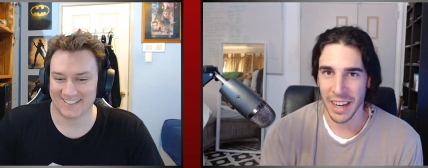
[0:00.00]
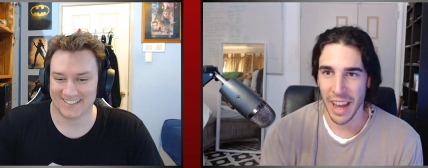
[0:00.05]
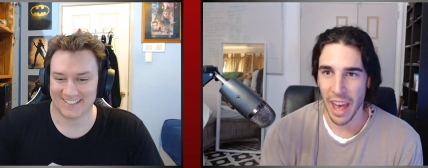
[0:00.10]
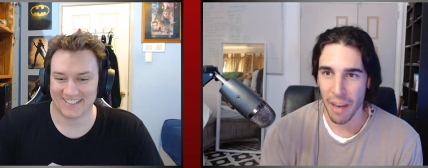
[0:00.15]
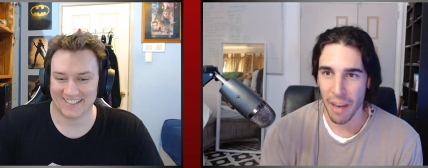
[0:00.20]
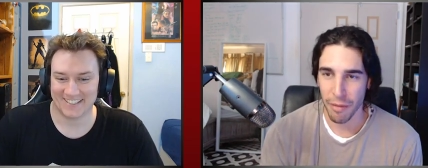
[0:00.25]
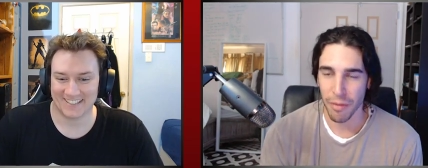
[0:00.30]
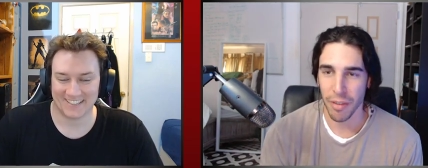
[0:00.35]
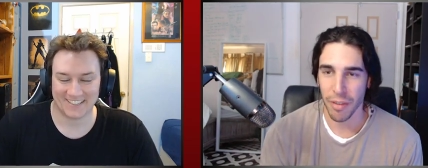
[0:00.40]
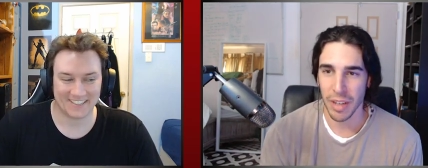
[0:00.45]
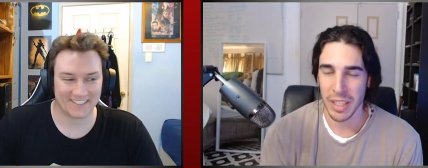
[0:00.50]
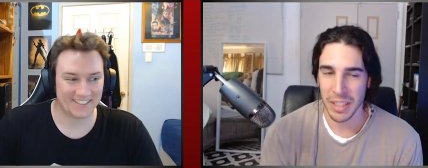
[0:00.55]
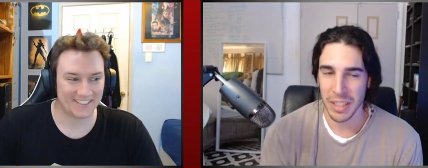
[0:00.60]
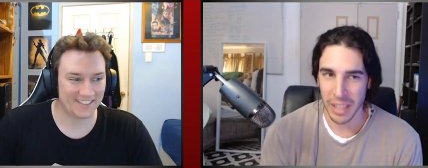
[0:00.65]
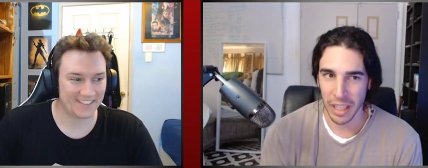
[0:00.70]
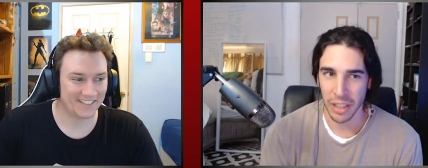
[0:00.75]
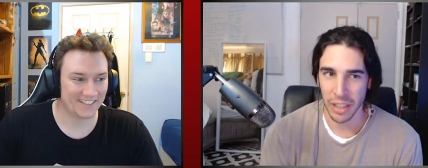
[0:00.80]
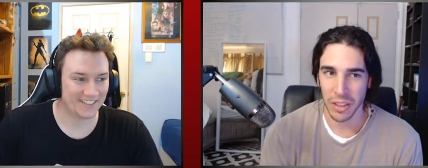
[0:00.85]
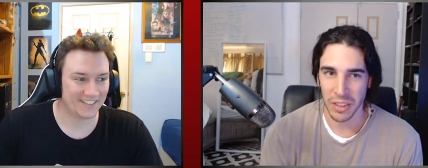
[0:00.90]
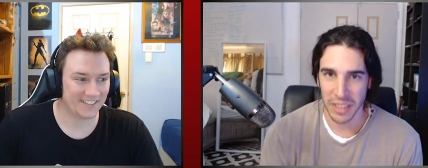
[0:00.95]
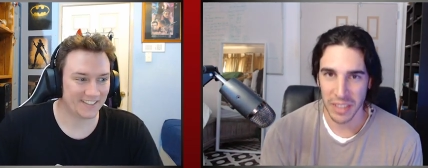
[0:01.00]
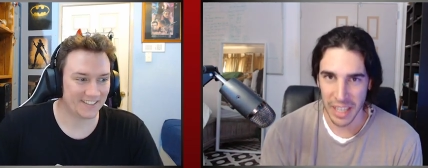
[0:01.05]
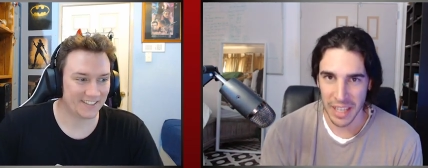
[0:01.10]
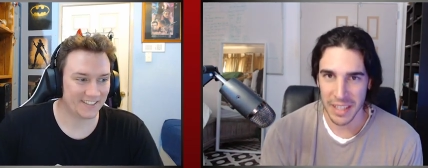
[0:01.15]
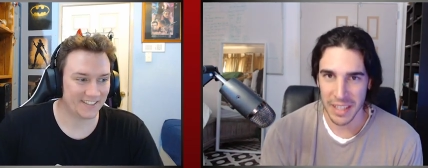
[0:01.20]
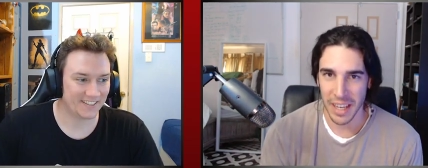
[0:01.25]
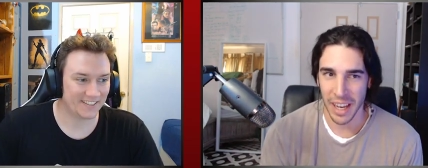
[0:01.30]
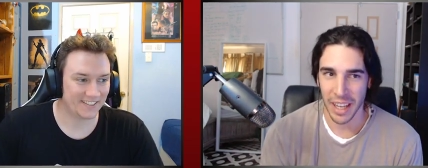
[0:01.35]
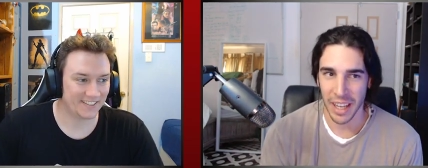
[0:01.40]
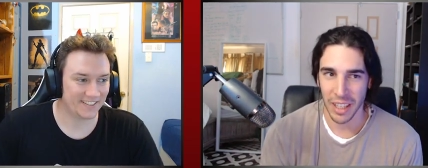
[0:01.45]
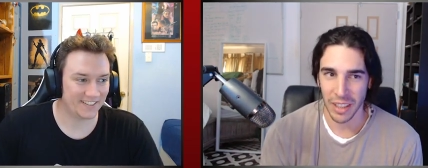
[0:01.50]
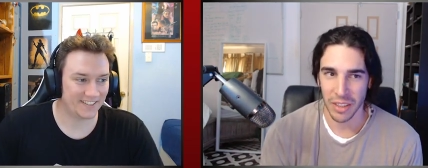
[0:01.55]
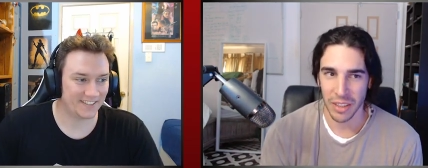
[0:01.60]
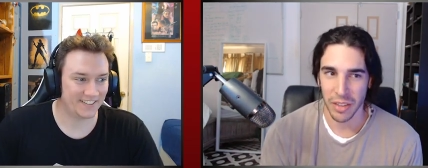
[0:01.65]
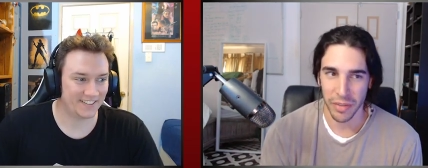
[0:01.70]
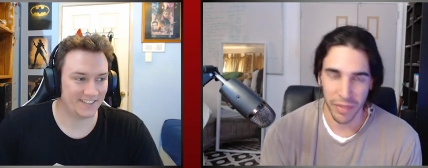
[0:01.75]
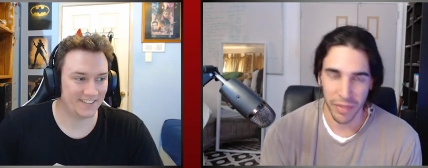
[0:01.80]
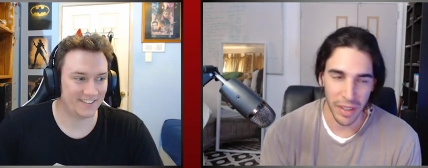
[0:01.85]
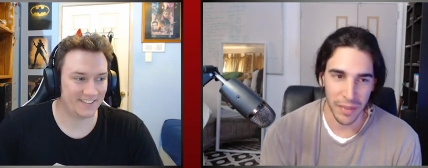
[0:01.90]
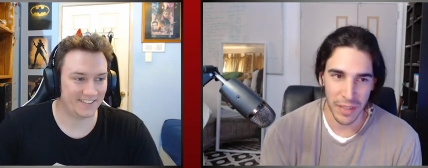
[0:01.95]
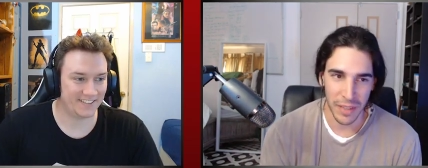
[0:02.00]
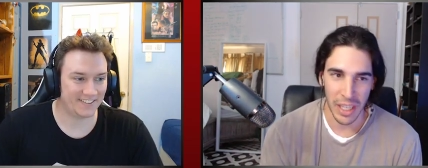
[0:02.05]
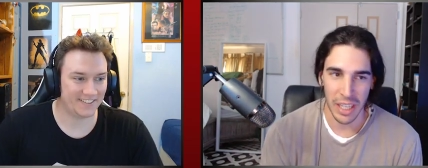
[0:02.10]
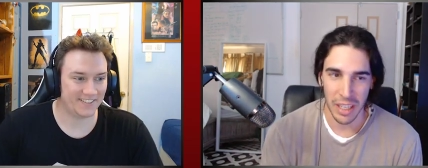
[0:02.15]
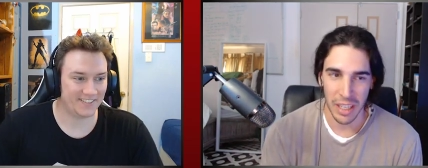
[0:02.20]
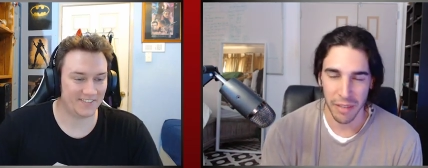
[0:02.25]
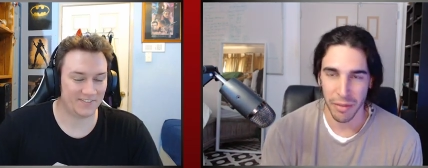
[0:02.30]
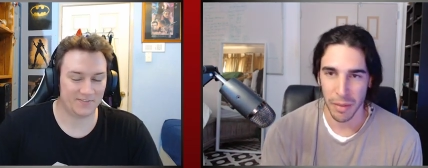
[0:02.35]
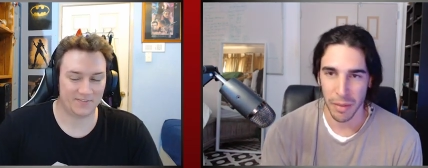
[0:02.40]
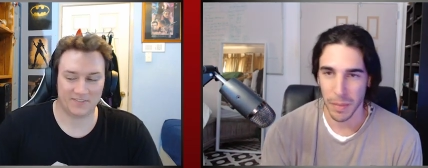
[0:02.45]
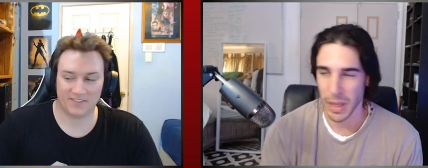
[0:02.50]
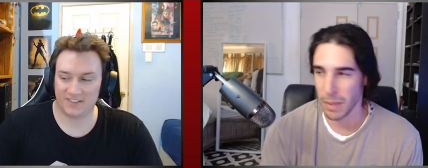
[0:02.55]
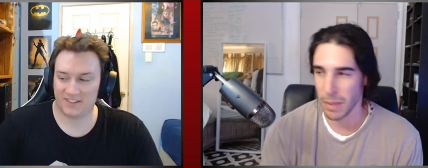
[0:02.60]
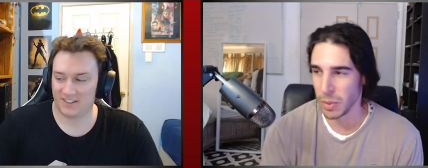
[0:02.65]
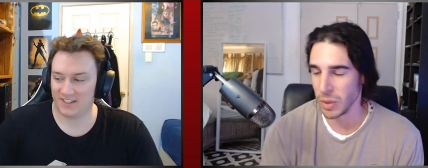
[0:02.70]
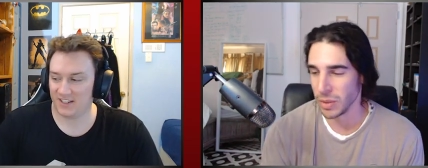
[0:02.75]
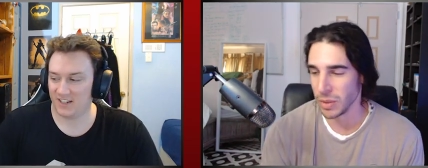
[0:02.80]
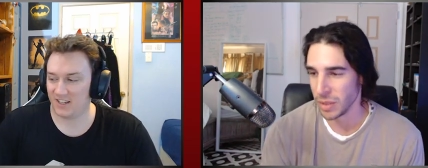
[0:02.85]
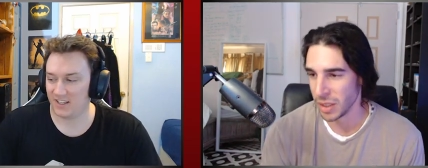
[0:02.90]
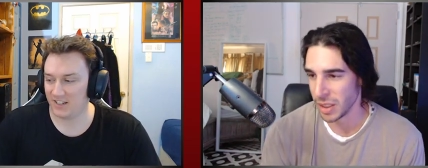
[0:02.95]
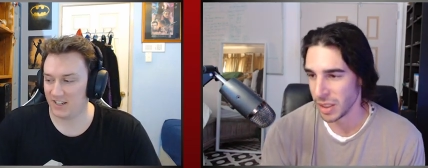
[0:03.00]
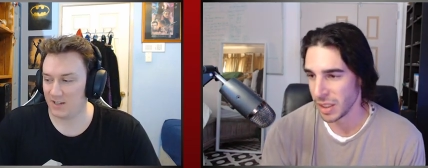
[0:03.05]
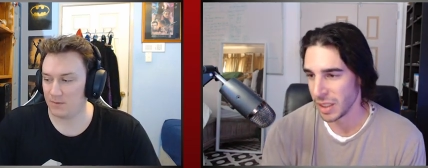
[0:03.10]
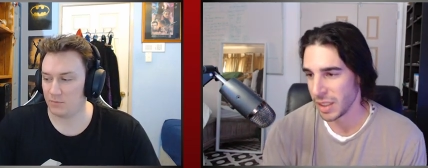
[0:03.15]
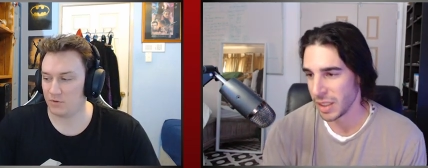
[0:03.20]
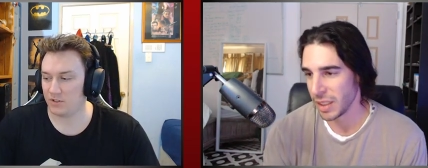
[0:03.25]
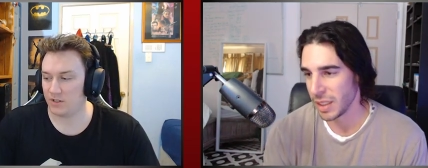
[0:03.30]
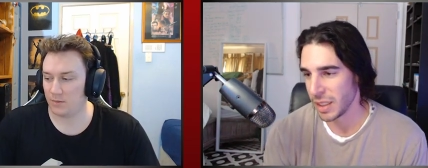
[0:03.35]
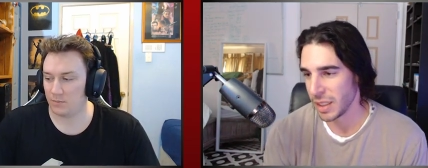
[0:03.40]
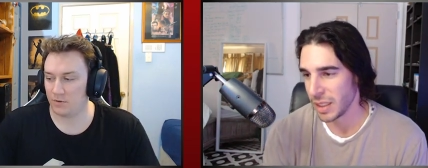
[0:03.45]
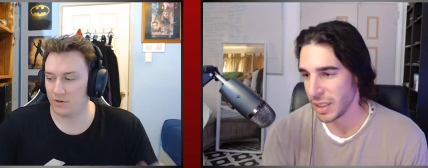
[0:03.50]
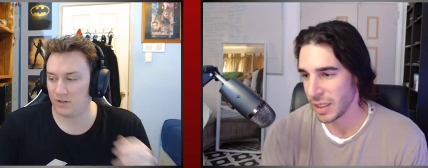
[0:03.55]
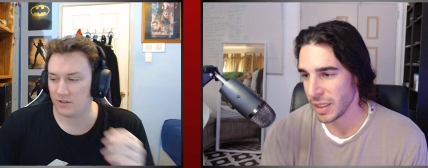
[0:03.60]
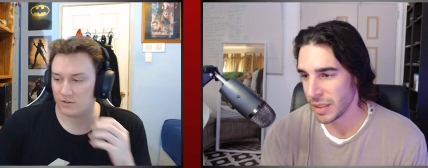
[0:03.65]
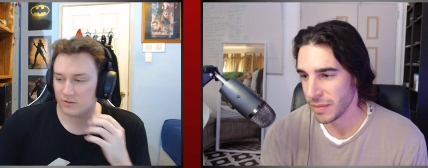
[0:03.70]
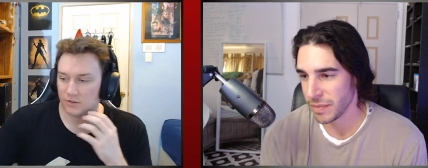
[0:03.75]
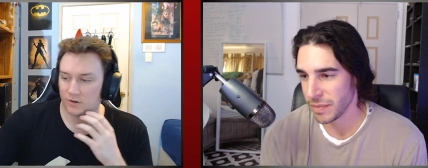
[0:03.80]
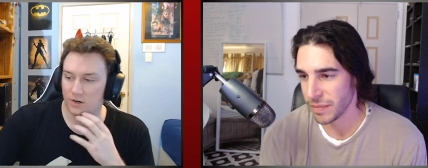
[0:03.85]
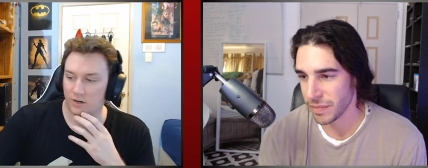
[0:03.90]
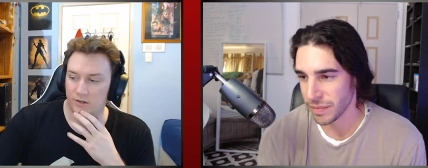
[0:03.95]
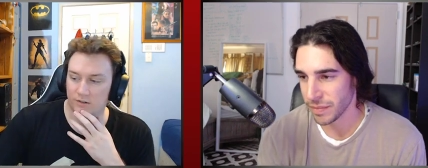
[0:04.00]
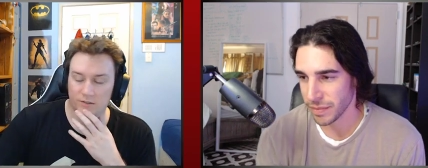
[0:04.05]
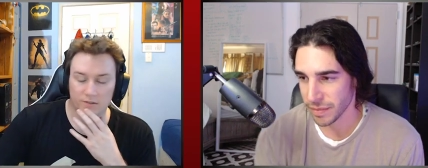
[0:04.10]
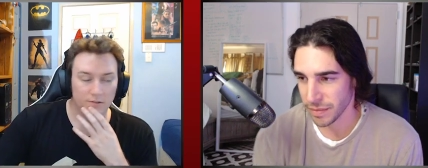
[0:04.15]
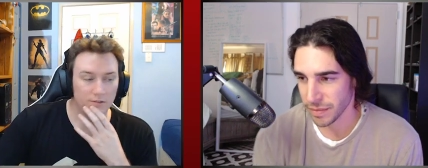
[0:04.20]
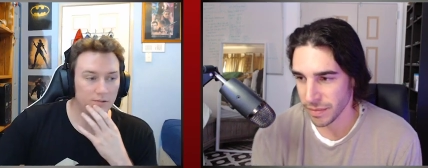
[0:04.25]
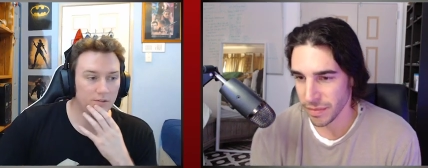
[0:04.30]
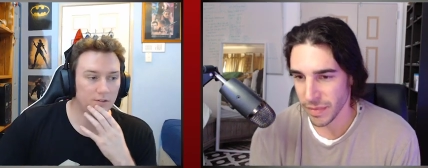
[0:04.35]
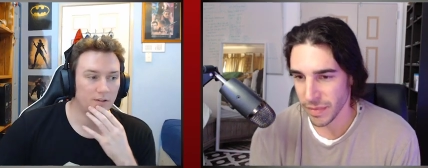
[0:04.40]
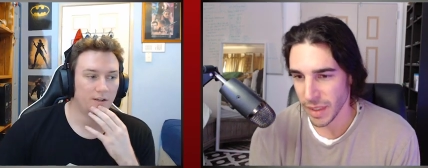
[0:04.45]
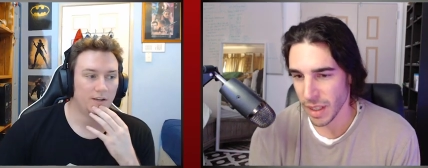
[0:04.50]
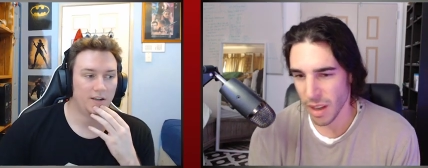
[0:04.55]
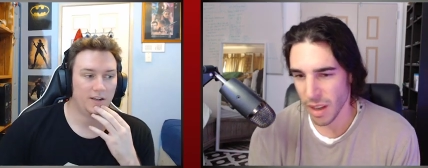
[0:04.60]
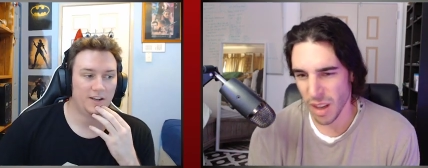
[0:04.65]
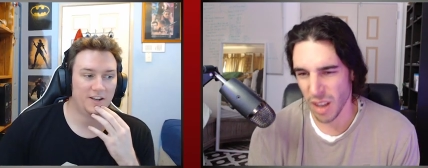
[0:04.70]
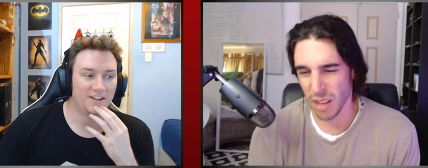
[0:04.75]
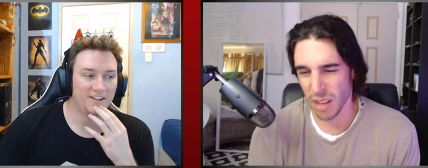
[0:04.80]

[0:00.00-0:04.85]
Speaker 1: every single detail to 15 different people. Yeah, they keep stepping in. It's great. Um,